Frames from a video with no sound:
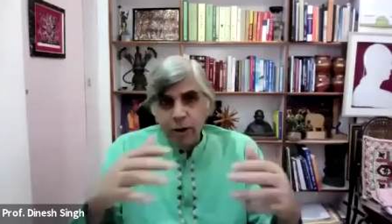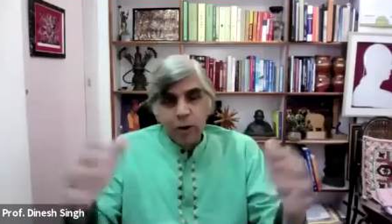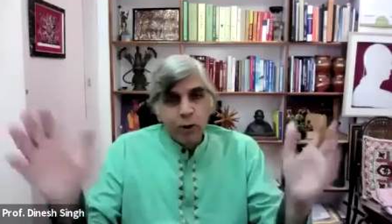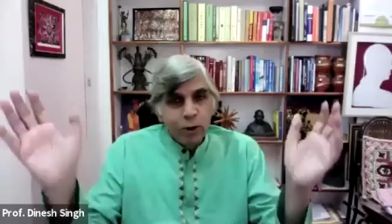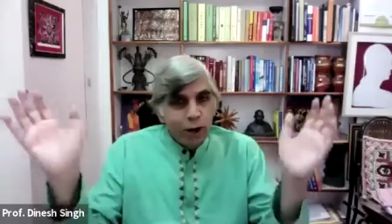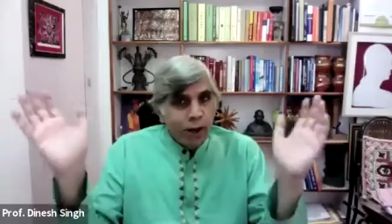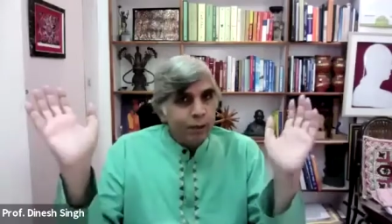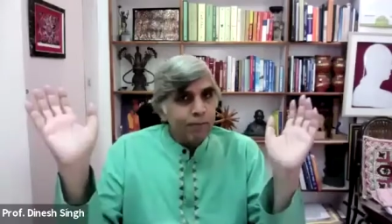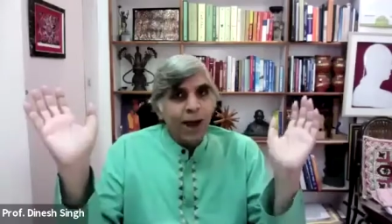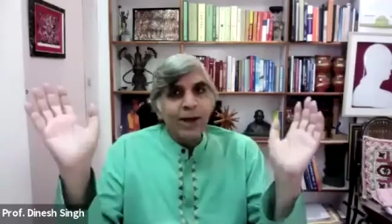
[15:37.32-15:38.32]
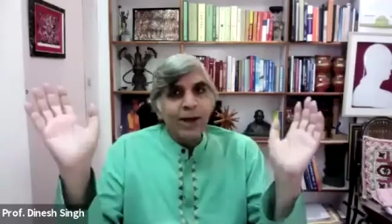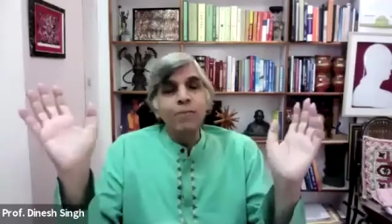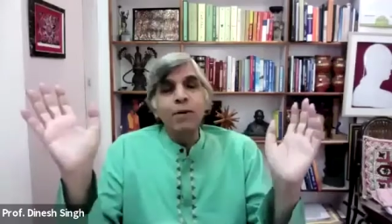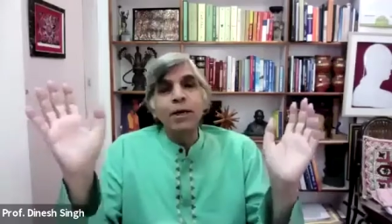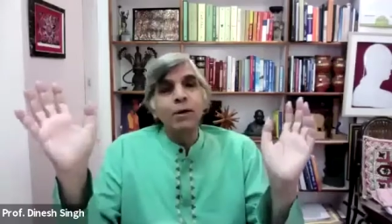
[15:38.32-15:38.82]
like
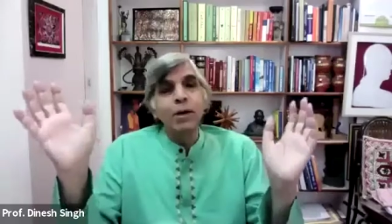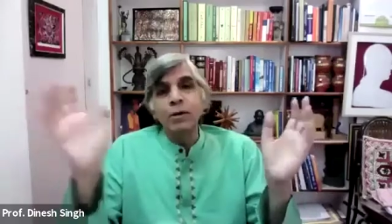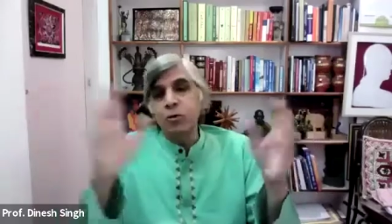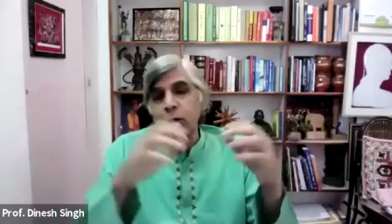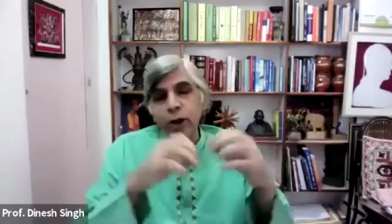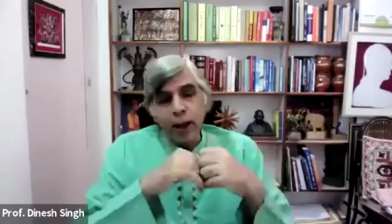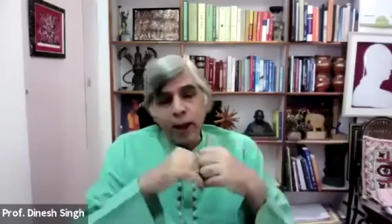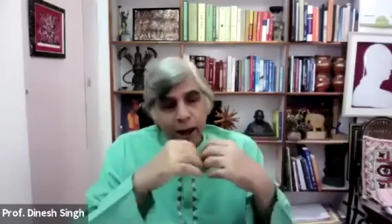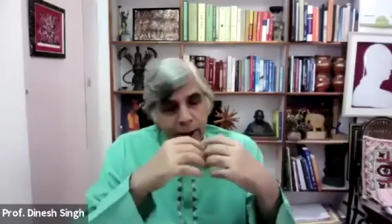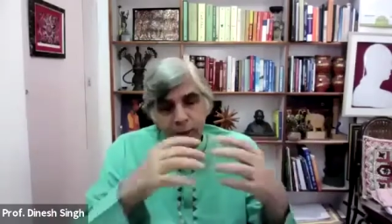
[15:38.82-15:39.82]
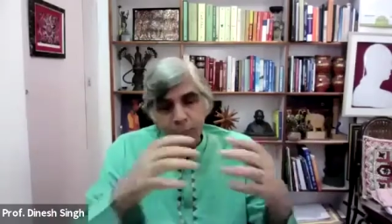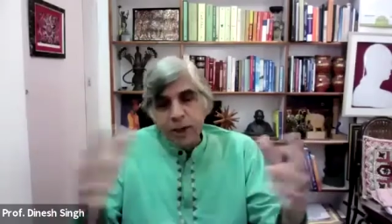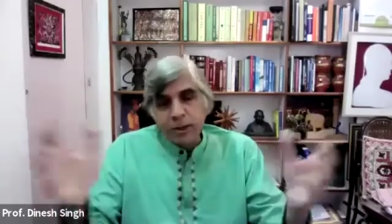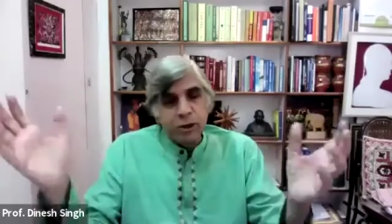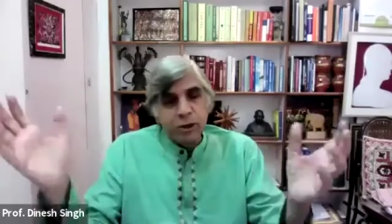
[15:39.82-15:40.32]

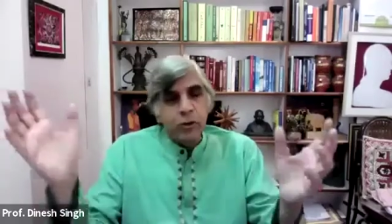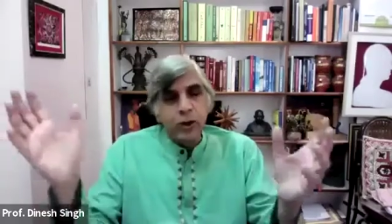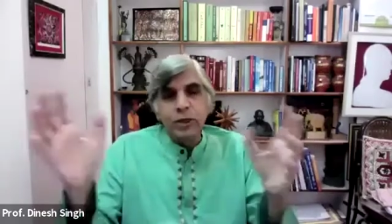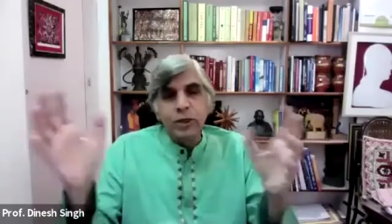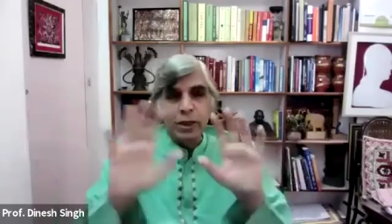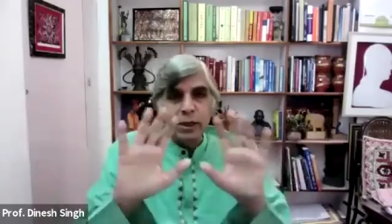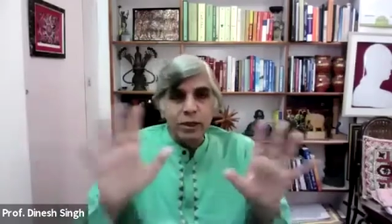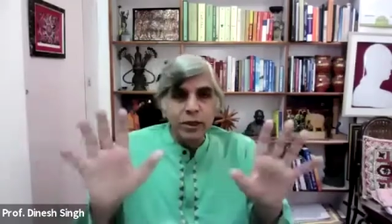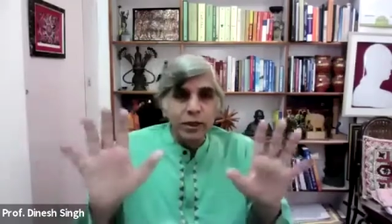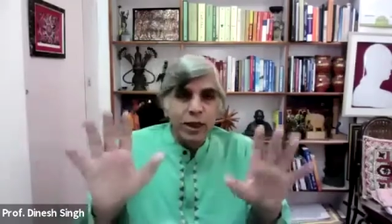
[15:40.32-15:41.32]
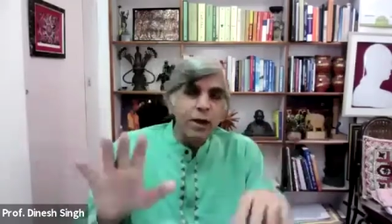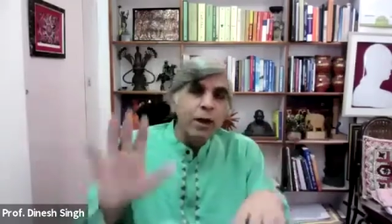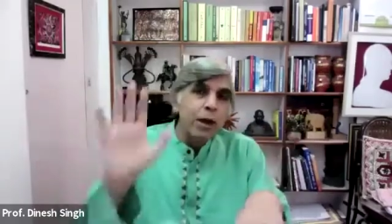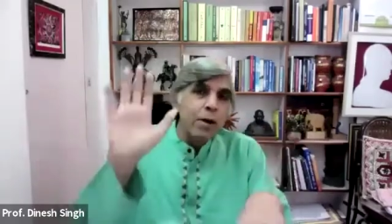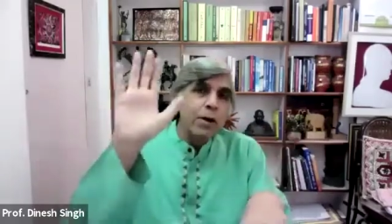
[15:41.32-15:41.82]
endemic situations and this and
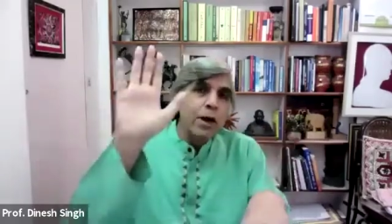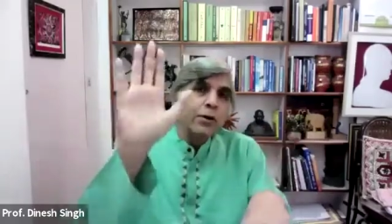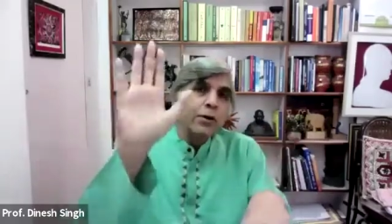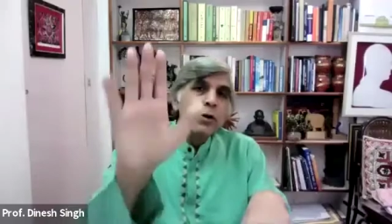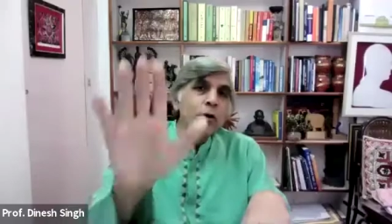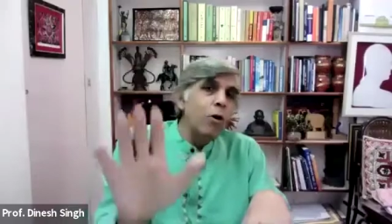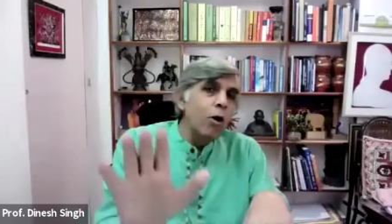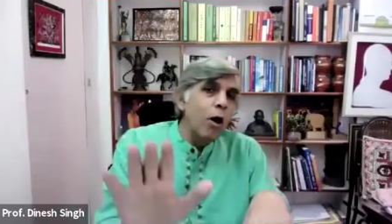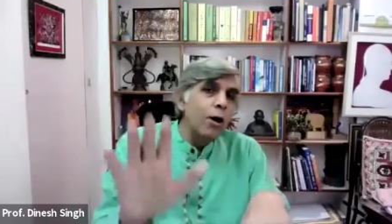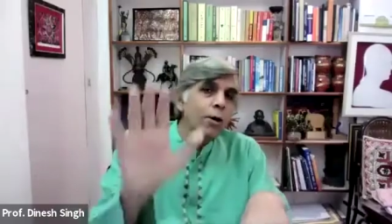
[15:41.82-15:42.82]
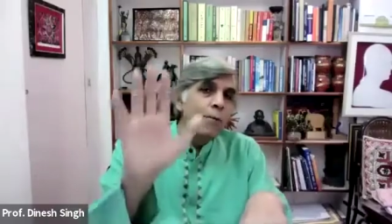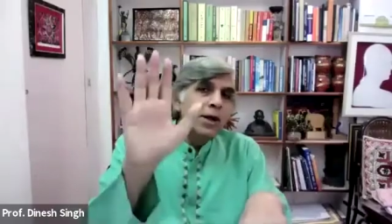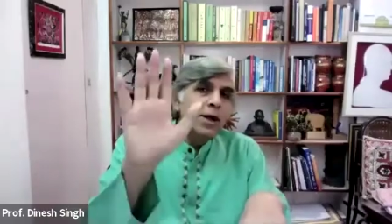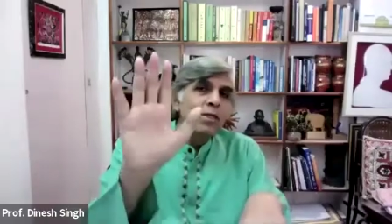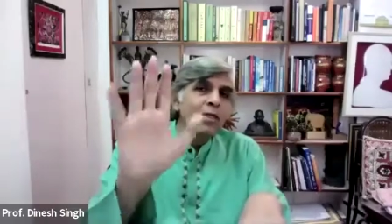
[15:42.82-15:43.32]
that, but it will no longer
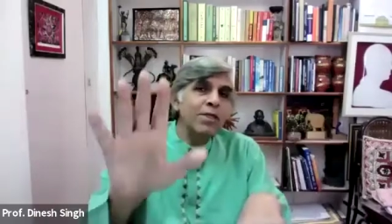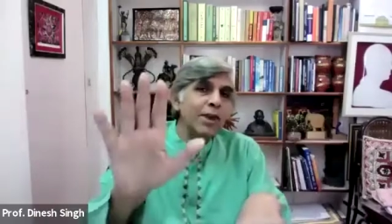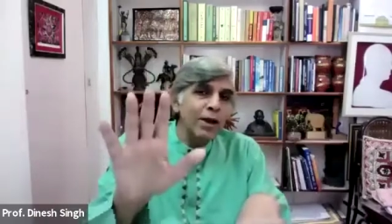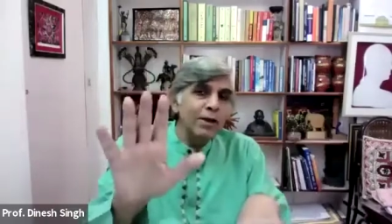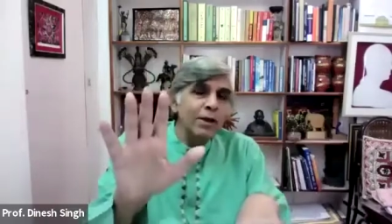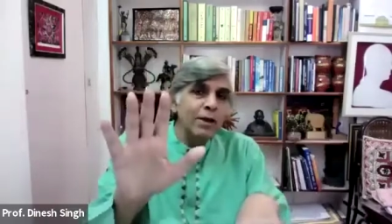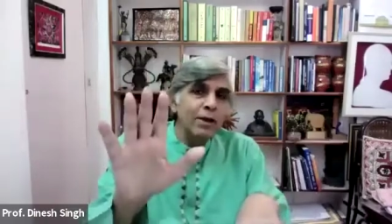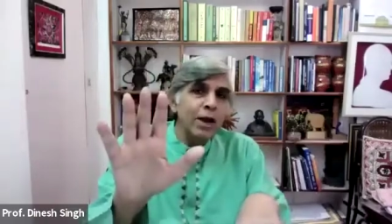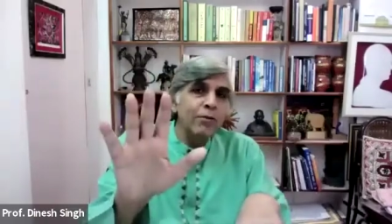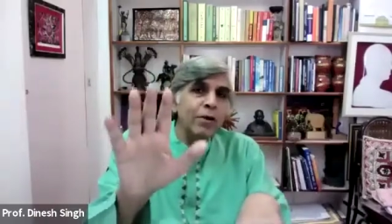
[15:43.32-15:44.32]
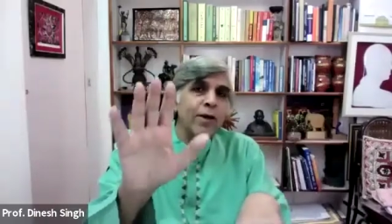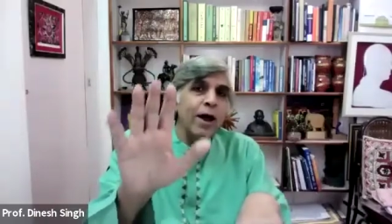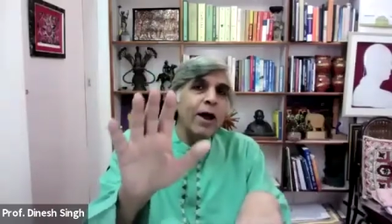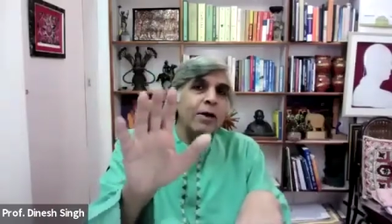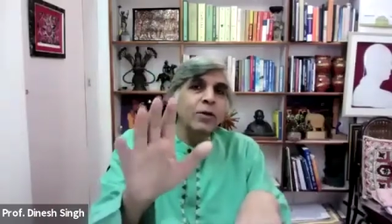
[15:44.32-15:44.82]
be a threat that we have
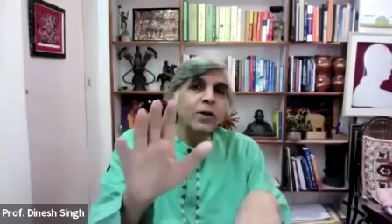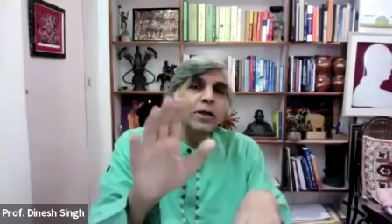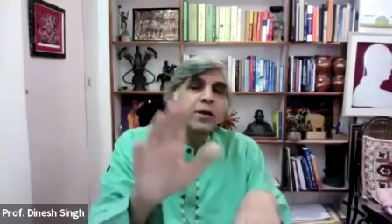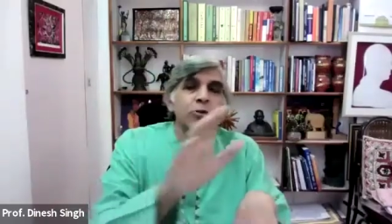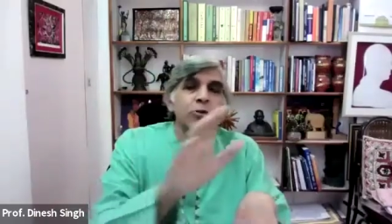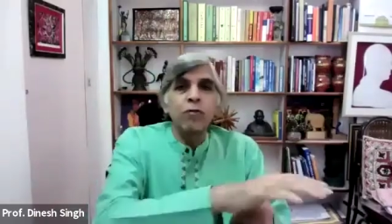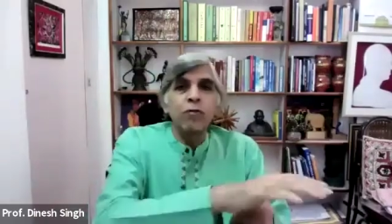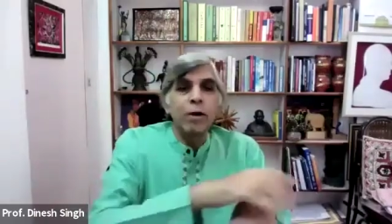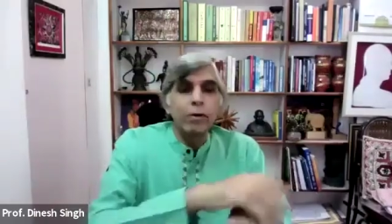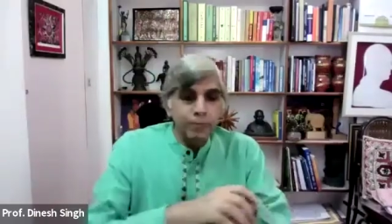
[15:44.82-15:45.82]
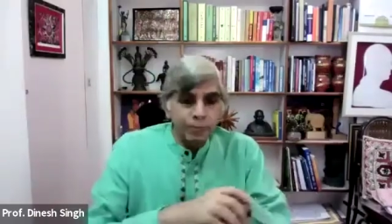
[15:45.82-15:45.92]
had with it so far.